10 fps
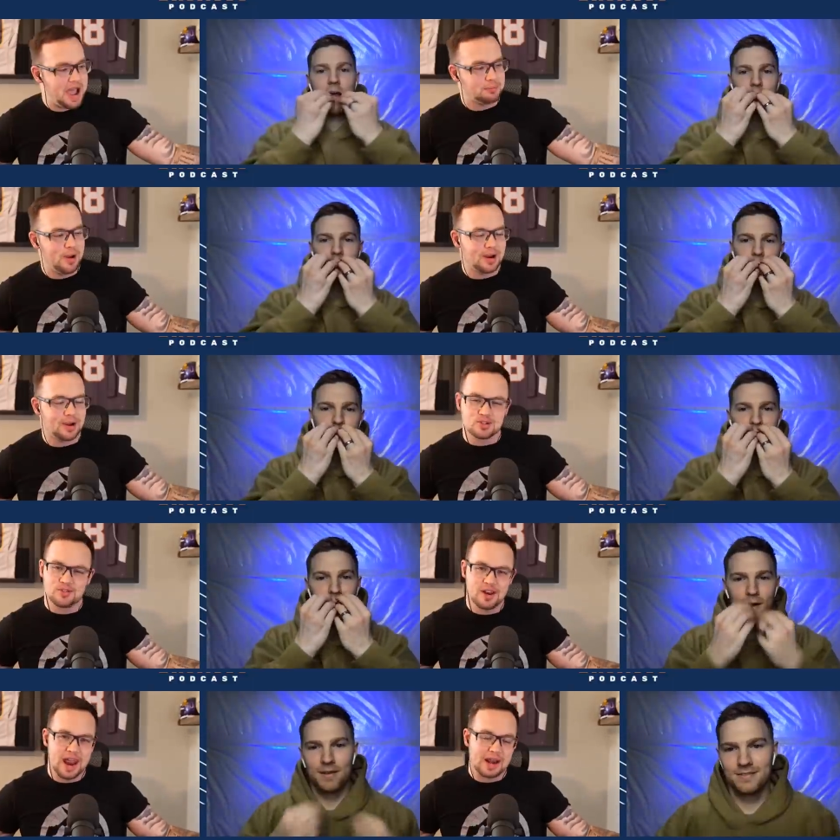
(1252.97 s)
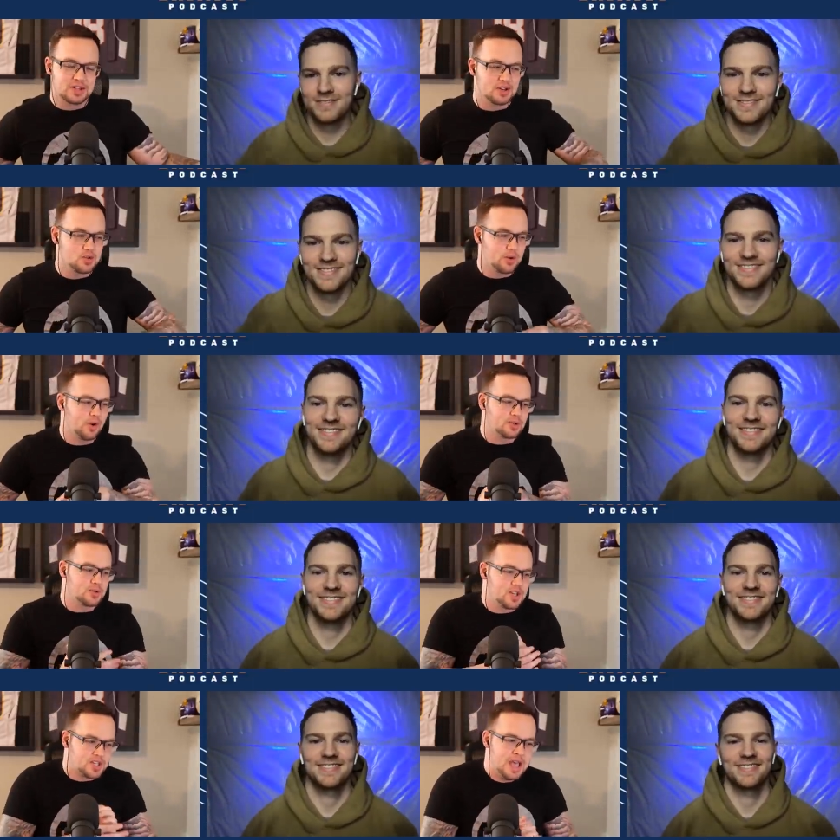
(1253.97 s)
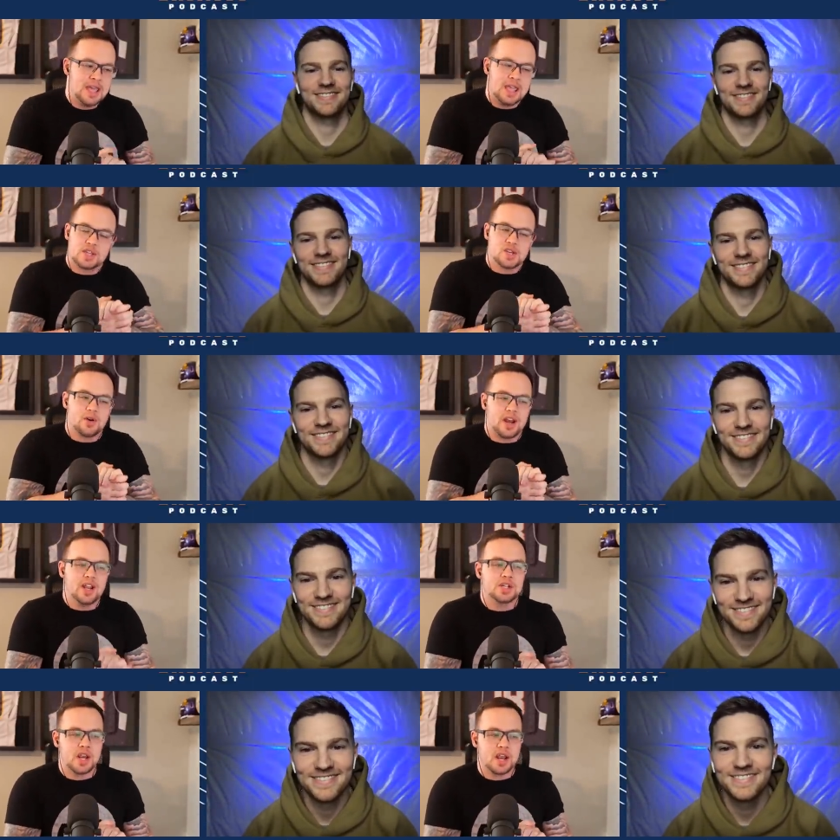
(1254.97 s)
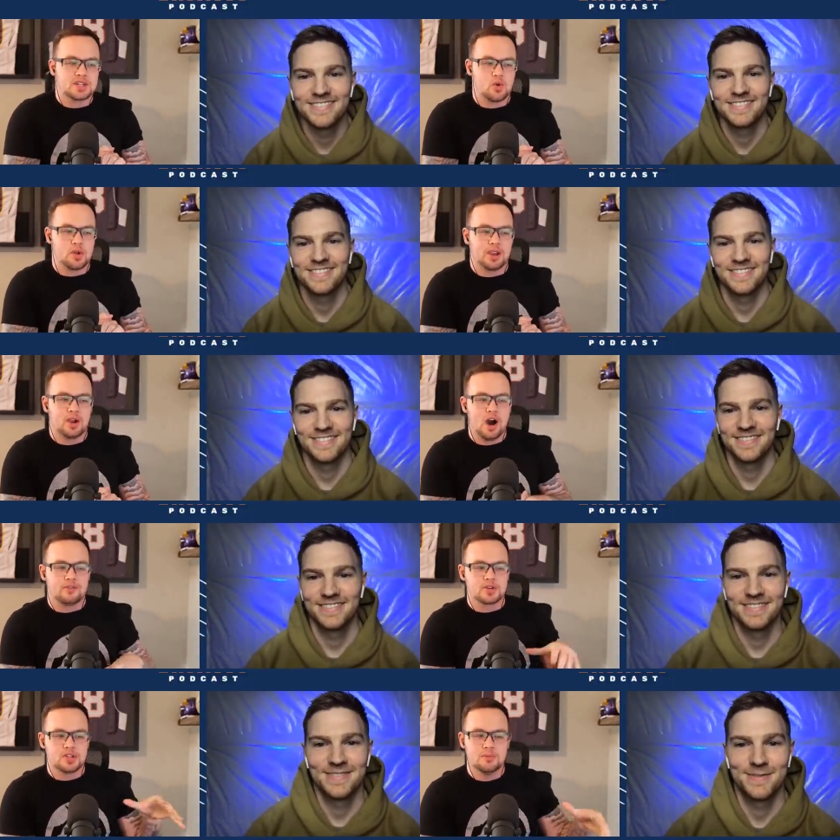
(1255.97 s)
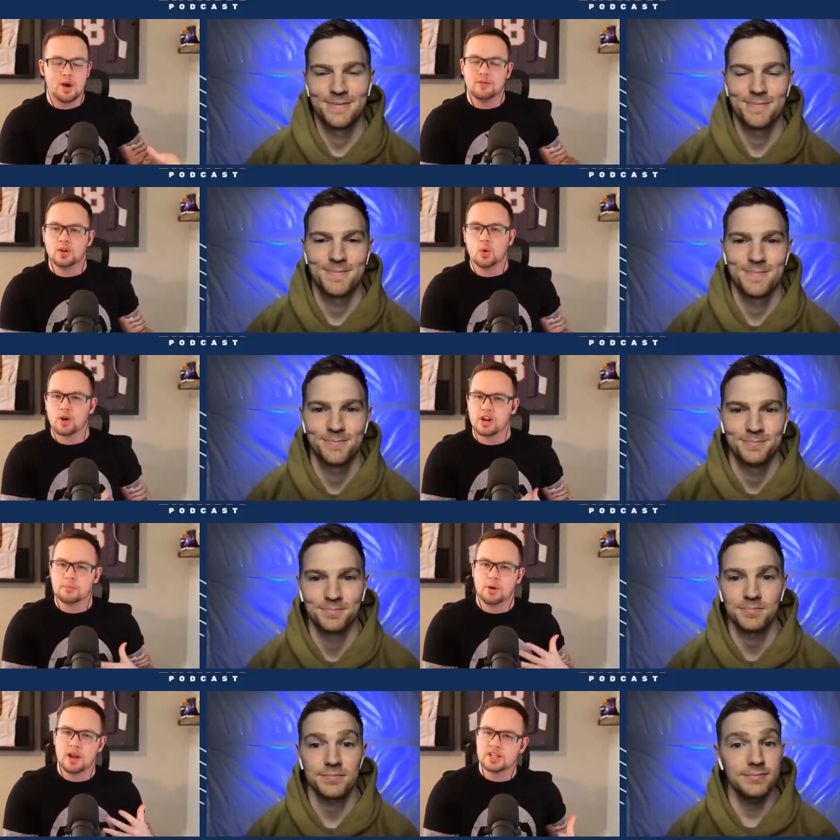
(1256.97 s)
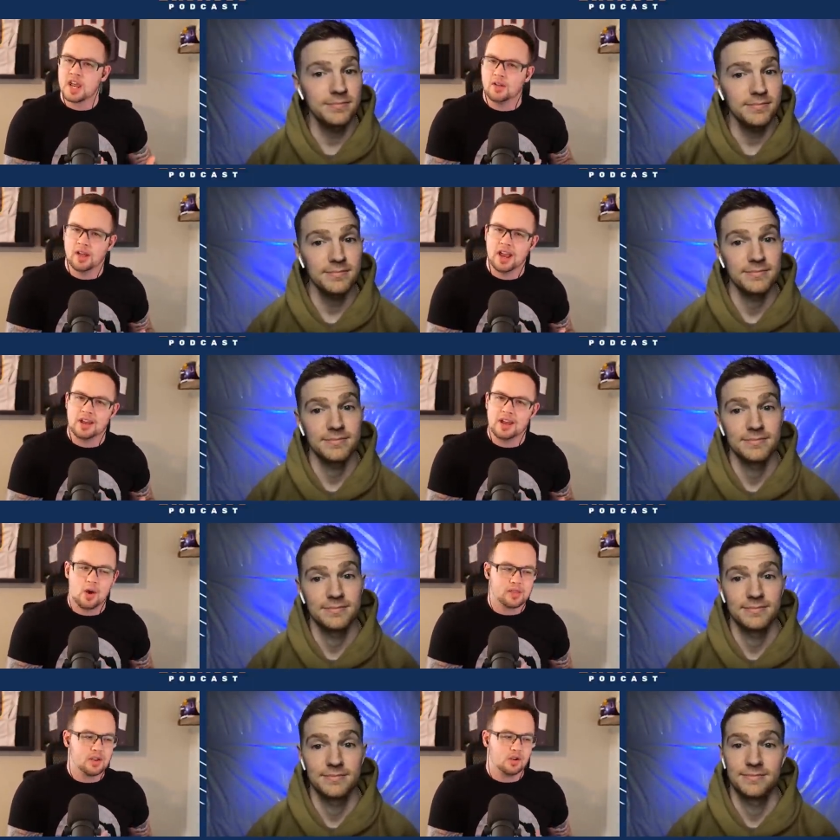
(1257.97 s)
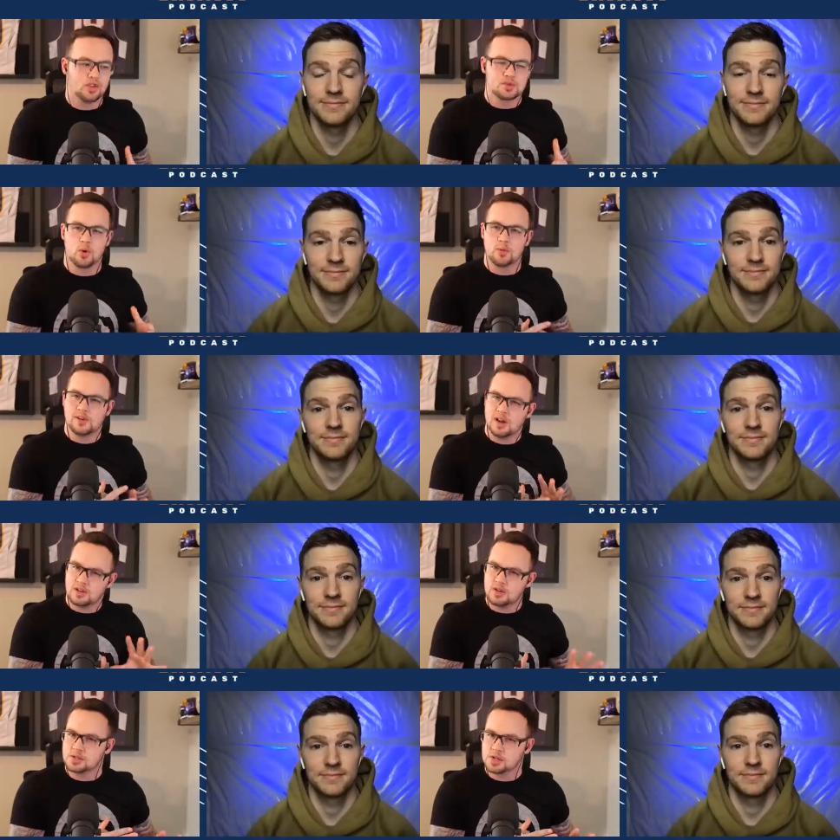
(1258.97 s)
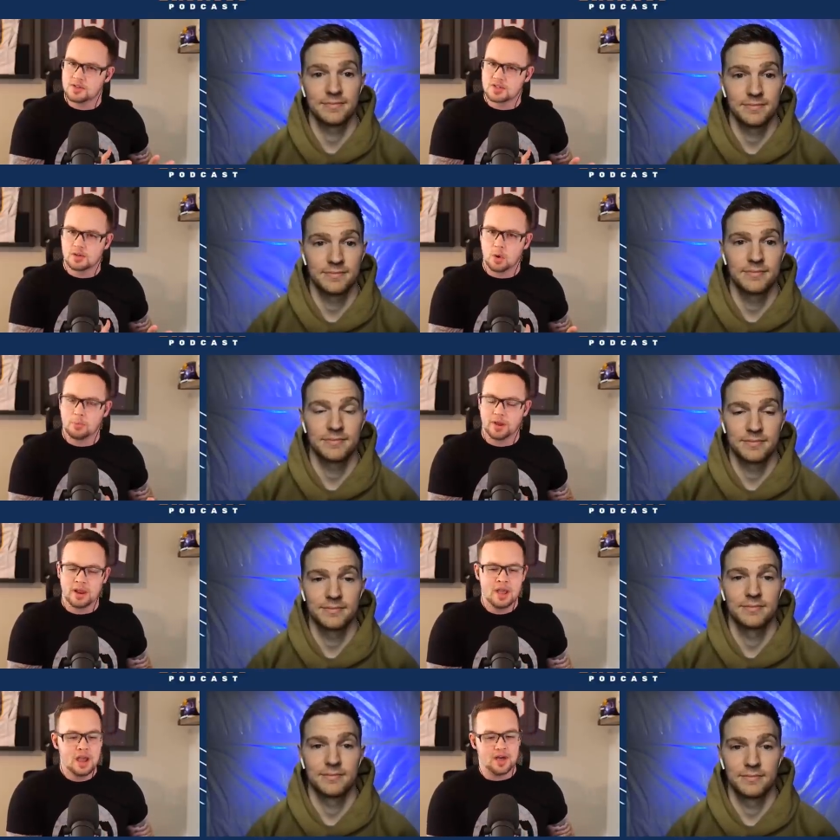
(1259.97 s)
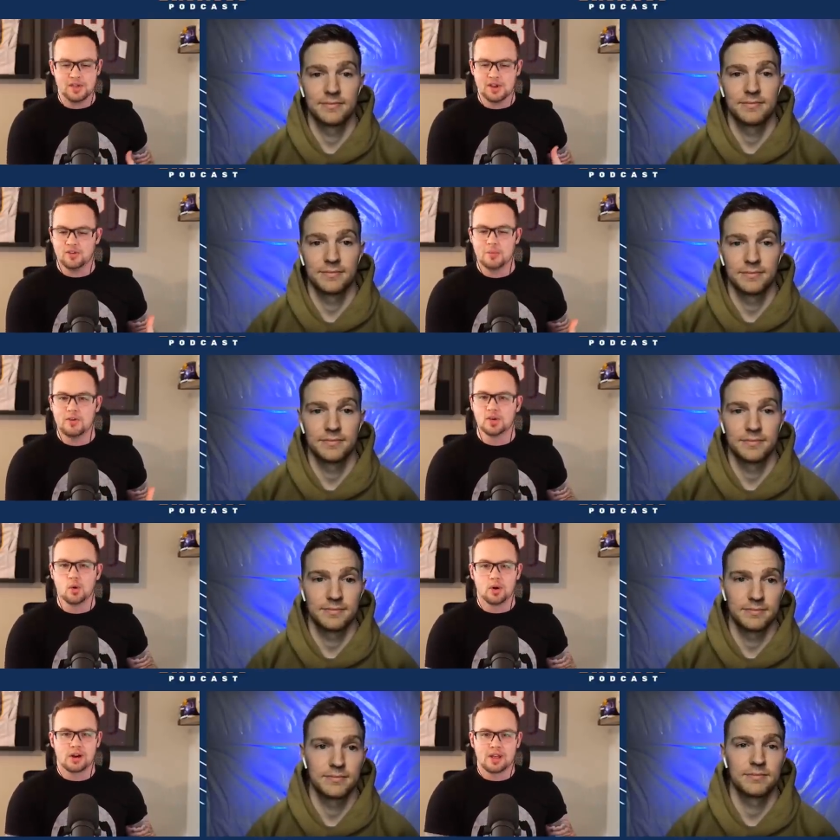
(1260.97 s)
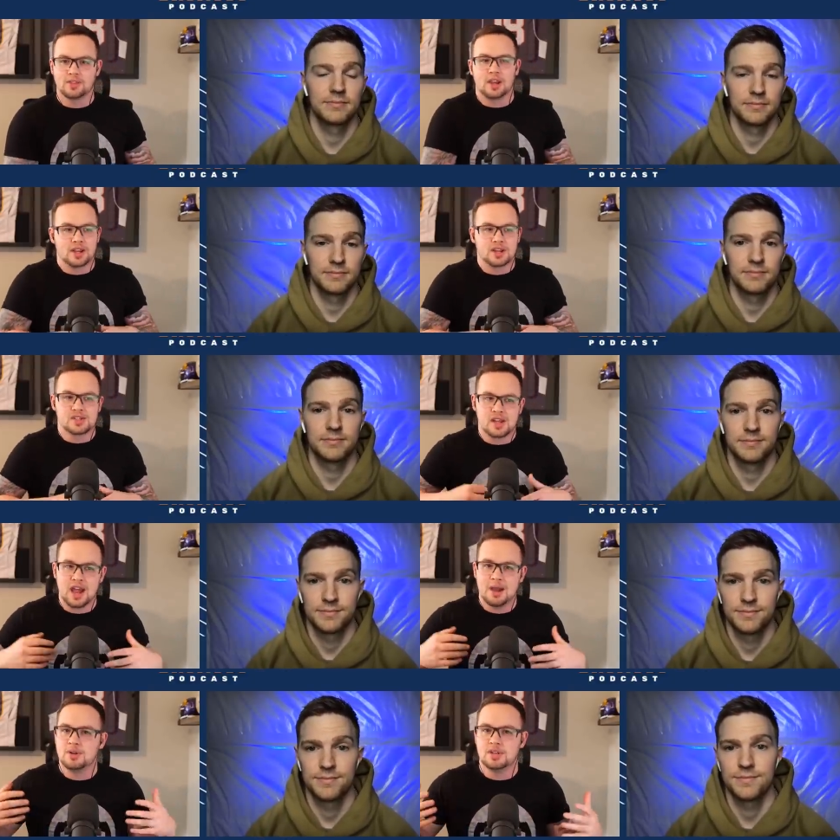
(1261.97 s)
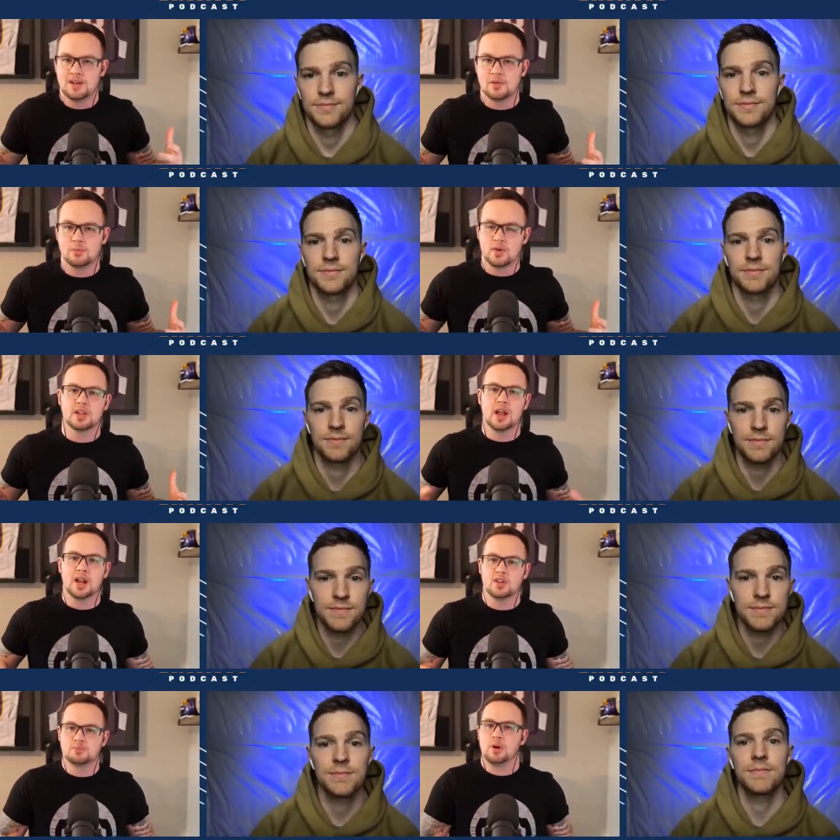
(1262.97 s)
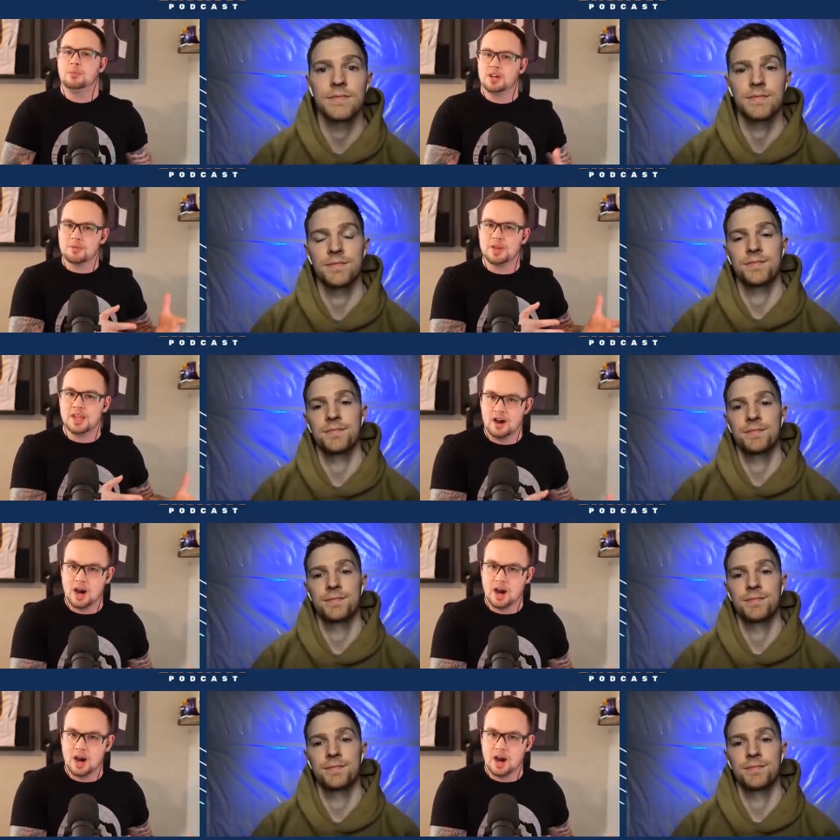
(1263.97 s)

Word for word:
Speaker 1: At Broncos Fanatics on Twitter also says, is there any chance that we make offers to Melvin Gordon and Bryce Callahan? Now, I think on this point, we've kind of touched on this a little bit. I think for Melvin Gordon, I think his time in Denver more than likely is probably going to be